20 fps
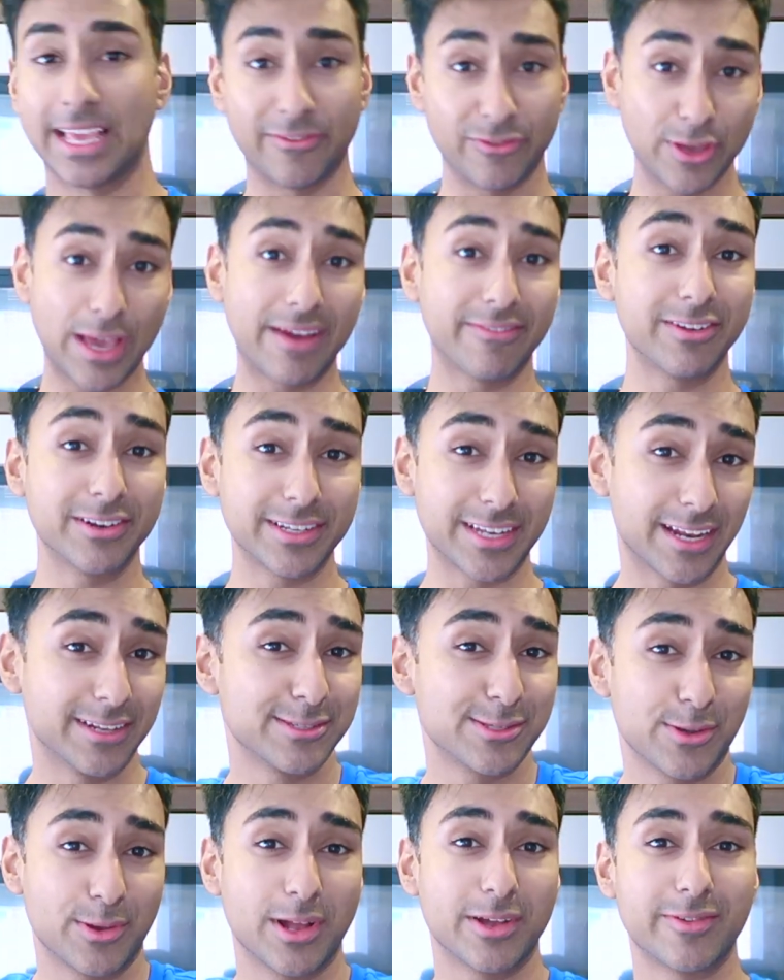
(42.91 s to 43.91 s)
If you haven't done
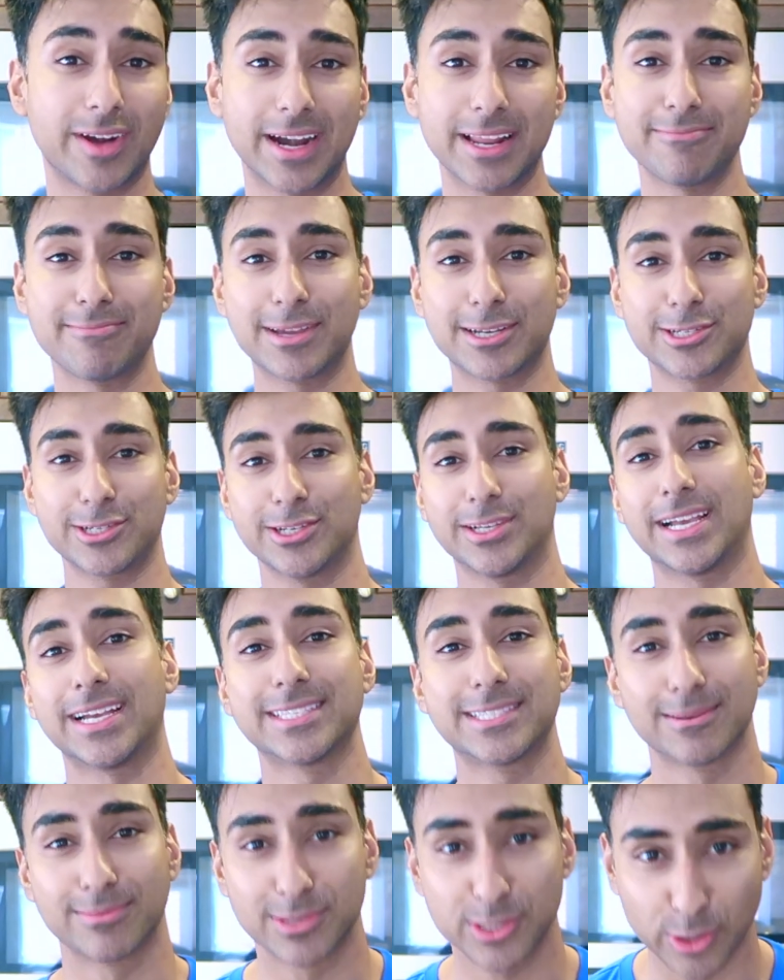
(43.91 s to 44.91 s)
so already, make sure you
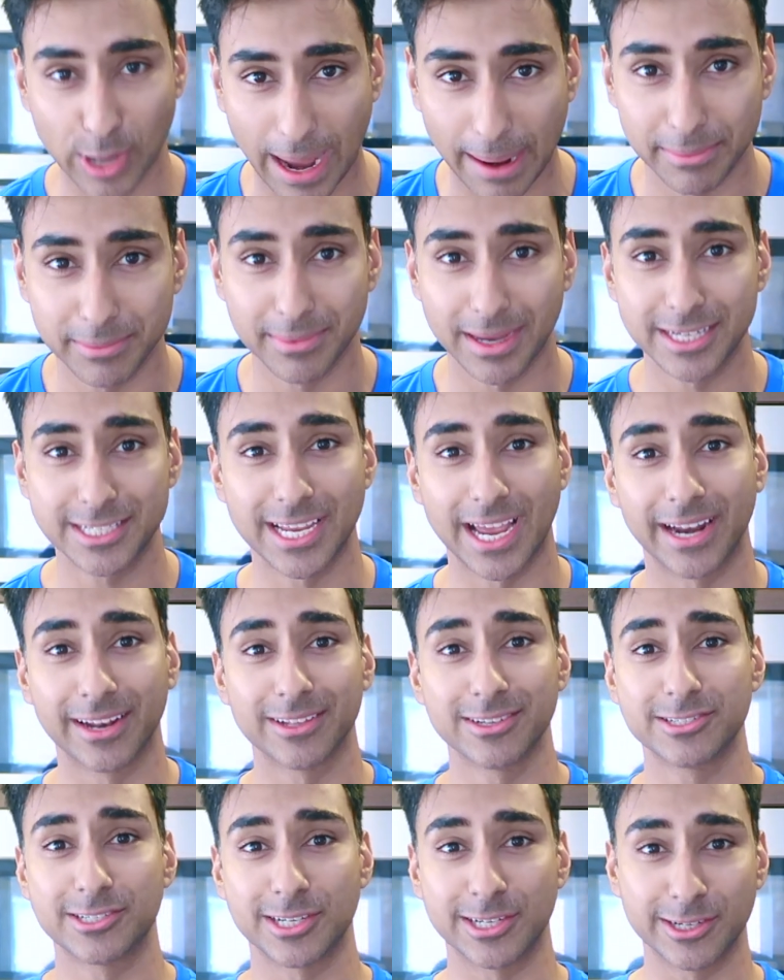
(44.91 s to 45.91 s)
guys subscribe to my
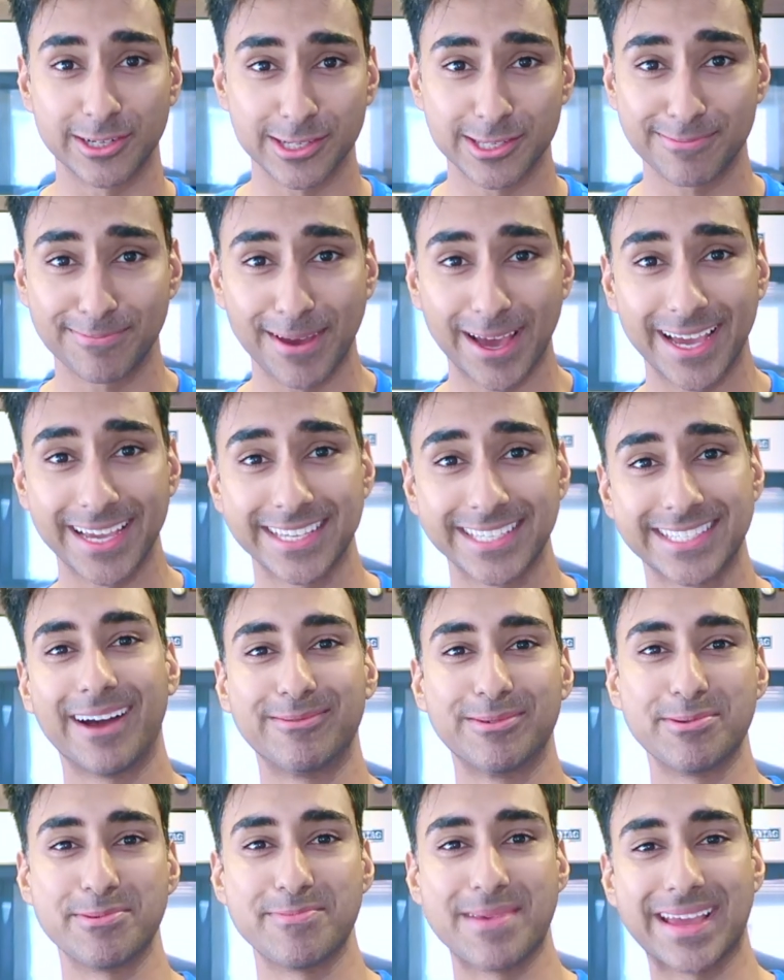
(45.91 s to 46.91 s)
channel, Jinder Spice. I'm
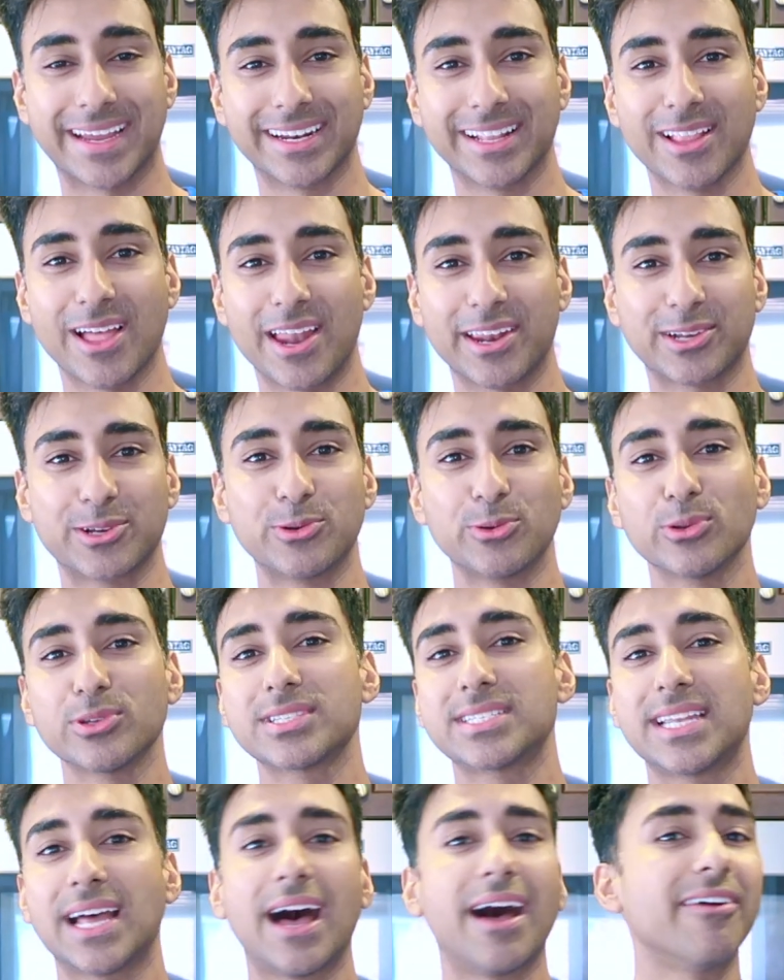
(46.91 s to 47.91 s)
gonna be making a lot of cool
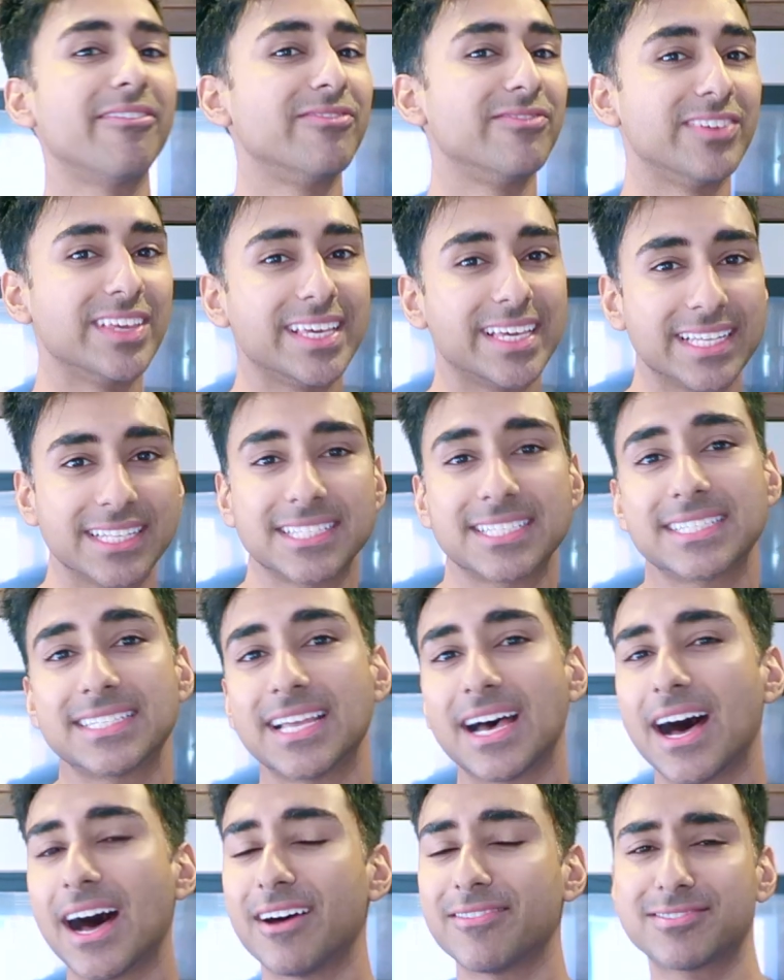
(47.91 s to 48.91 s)
stuff, vegan
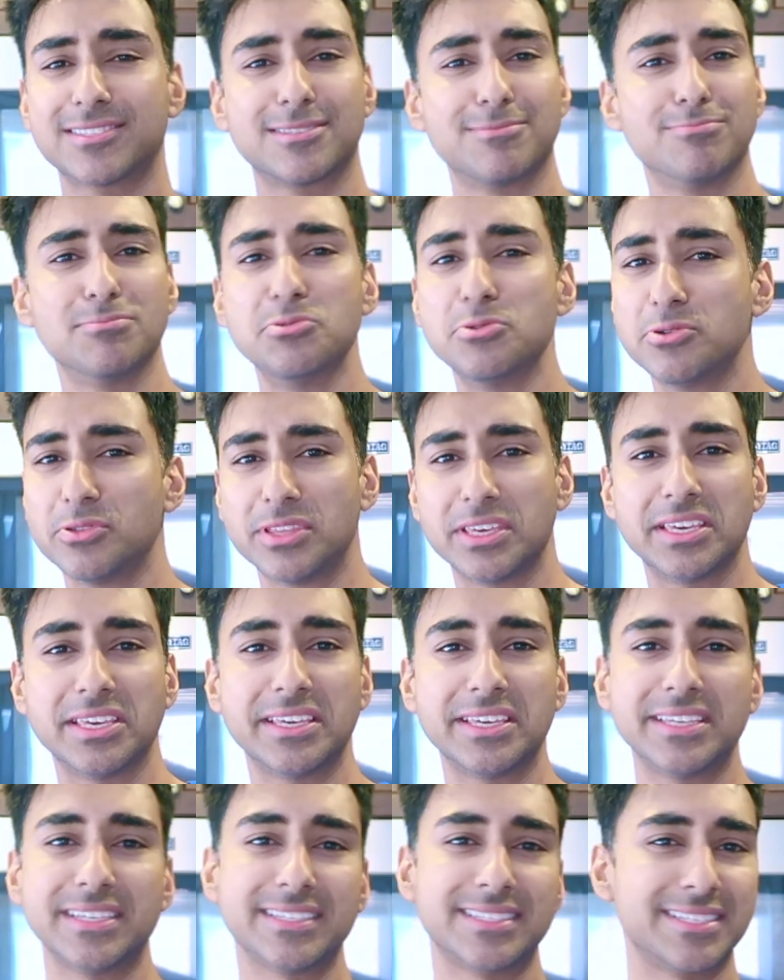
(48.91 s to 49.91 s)
stuff,
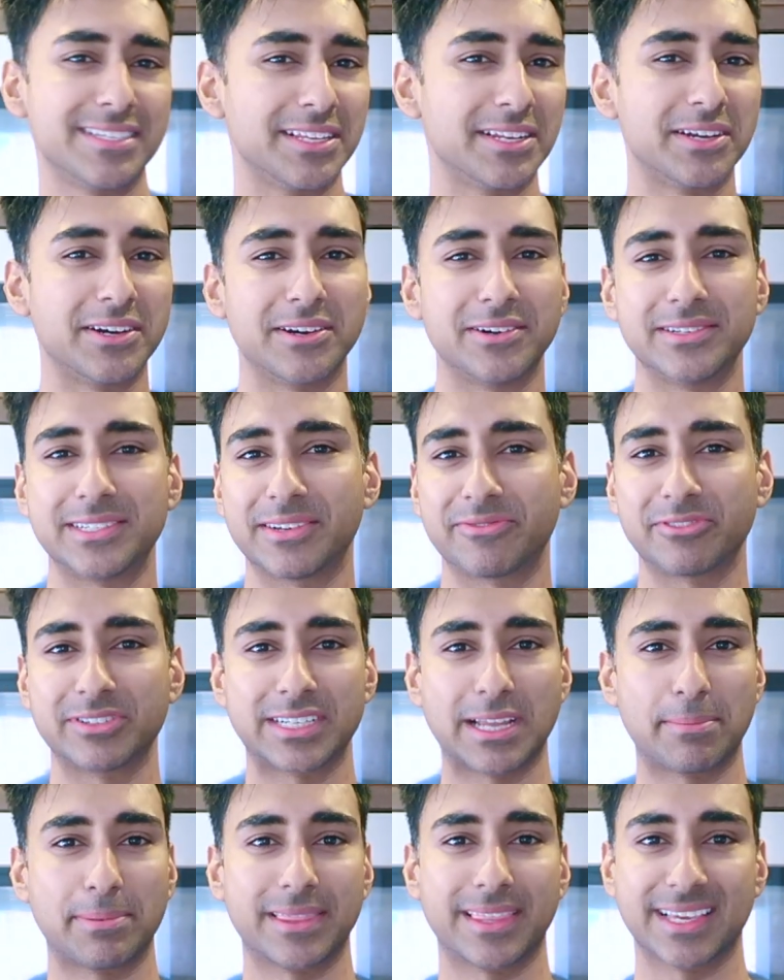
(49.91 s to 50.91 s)
smoothies, you know, different
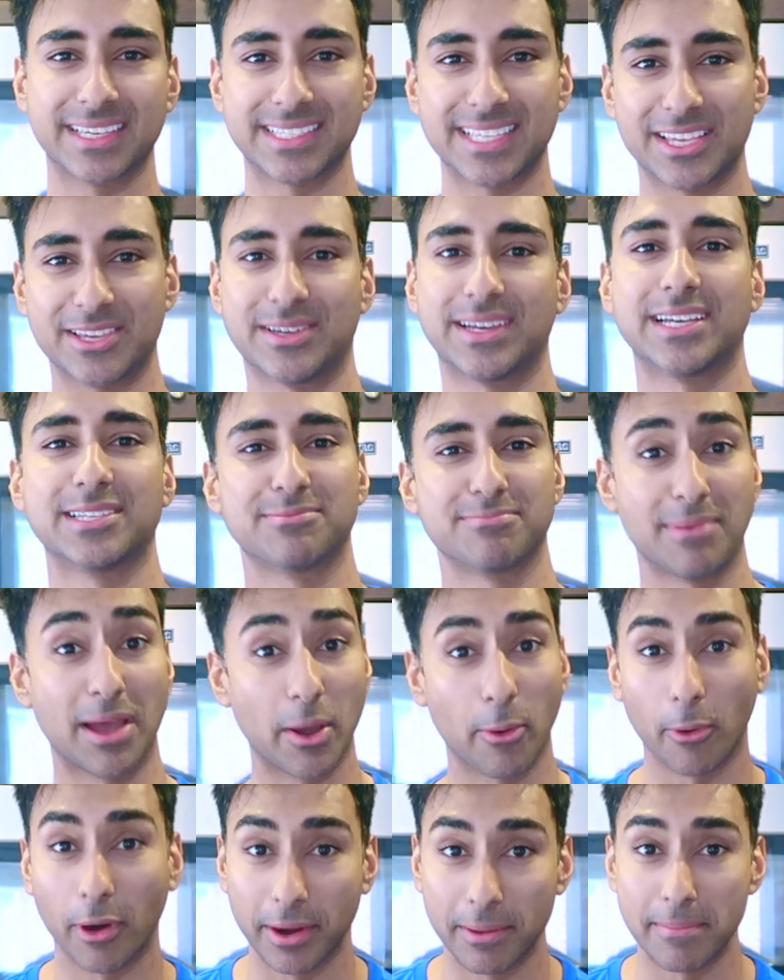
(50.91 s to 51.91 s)
type of things that you guys
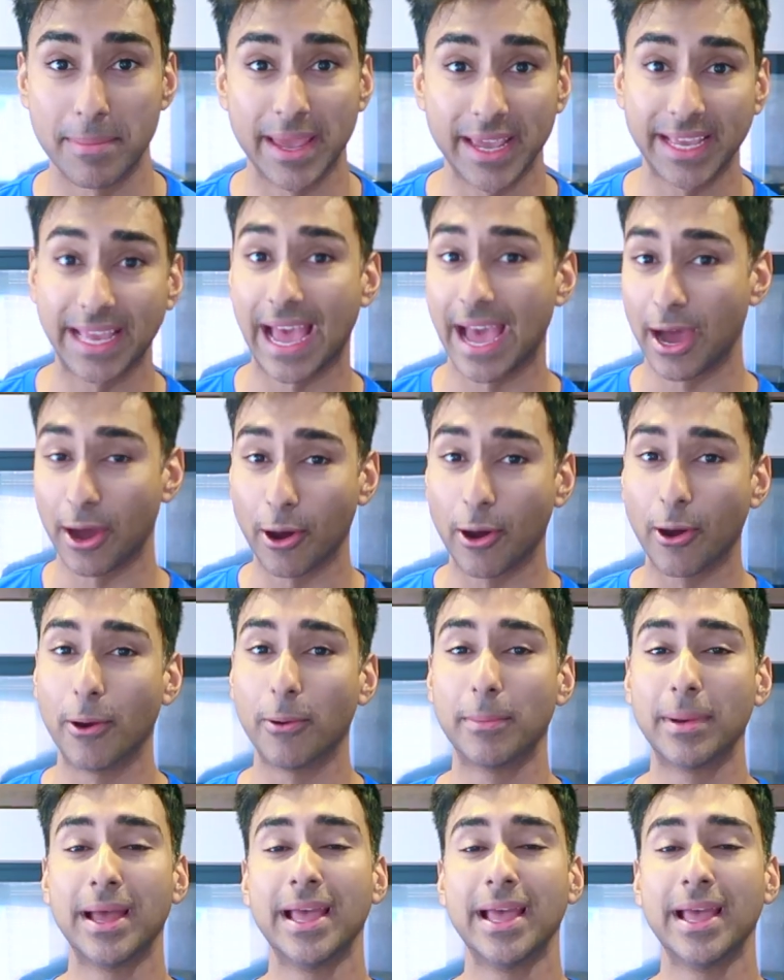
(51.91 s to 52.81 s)
might wanna make at home.